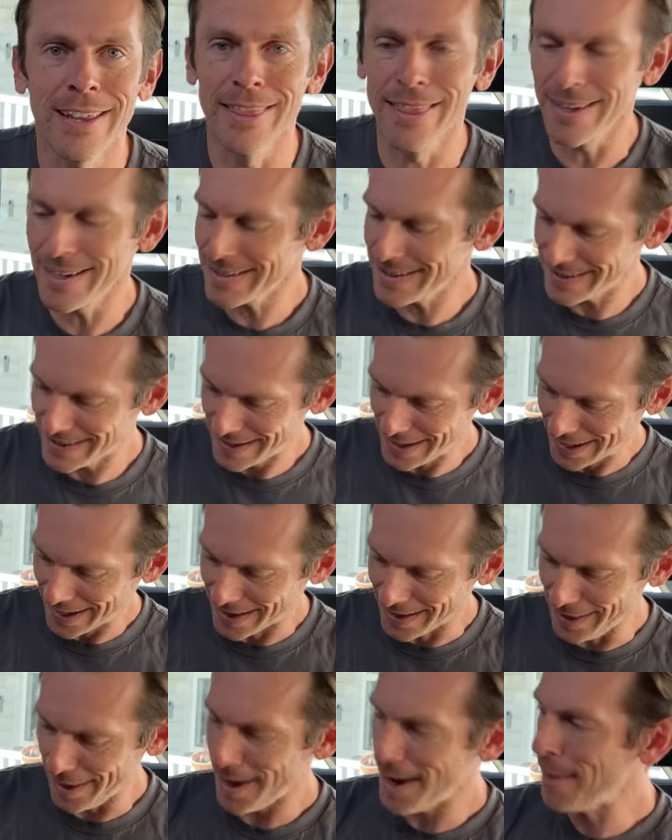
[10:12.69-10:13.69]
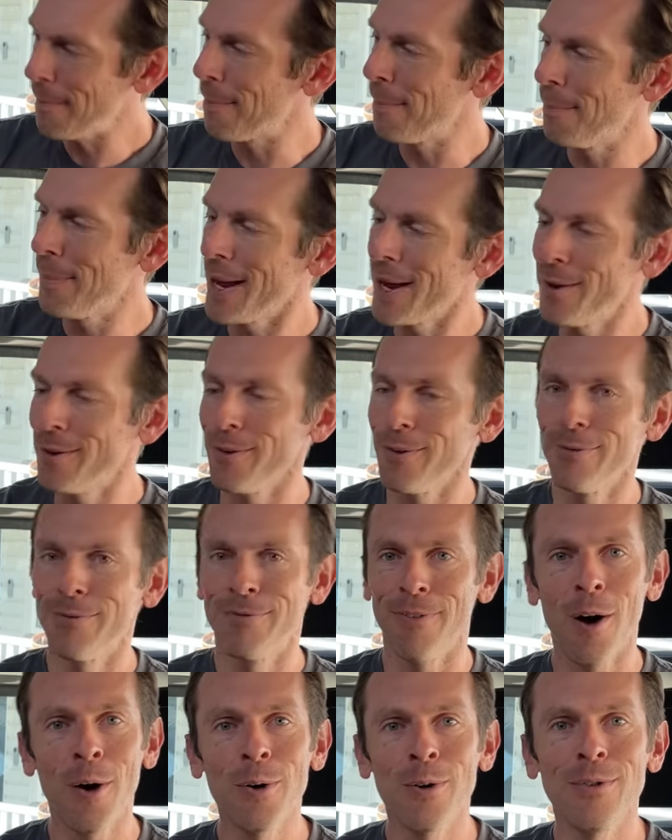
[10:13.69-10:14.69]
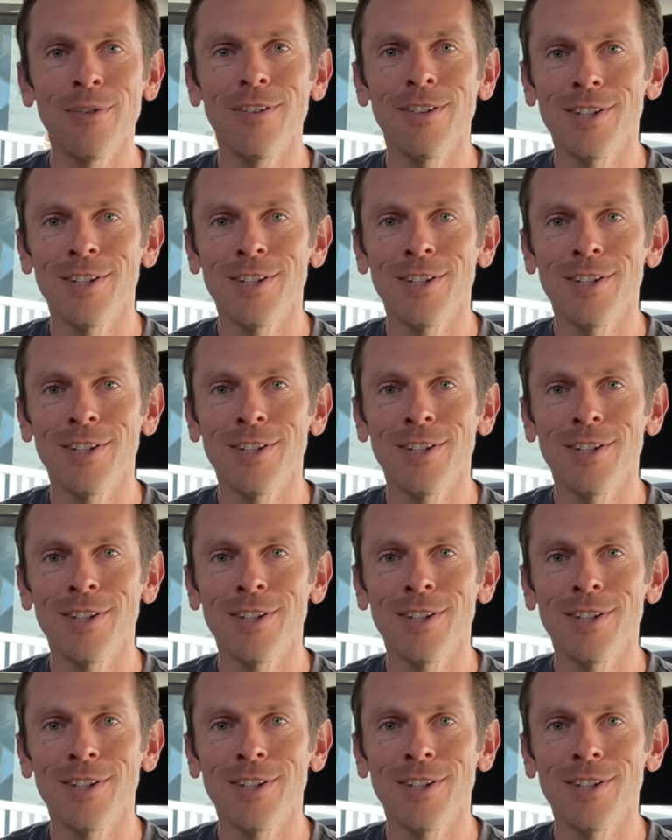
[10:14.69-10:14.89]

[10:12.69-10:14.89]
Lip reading: This clamp mount phone